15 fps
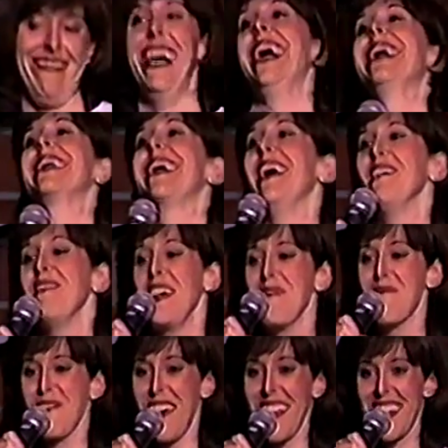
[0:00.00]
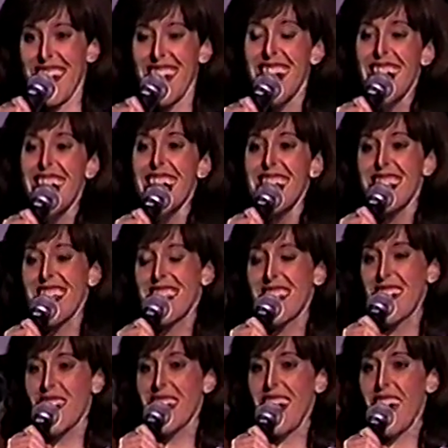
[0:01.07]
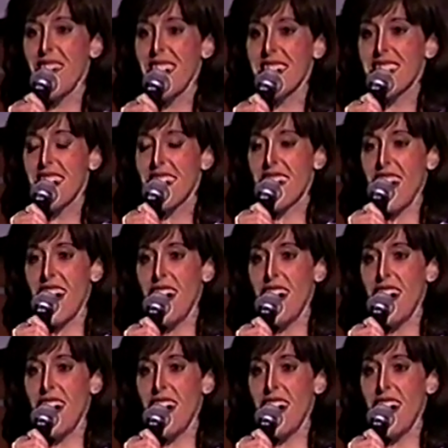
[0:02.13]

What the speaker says: I got my brother to do it. I wasn't...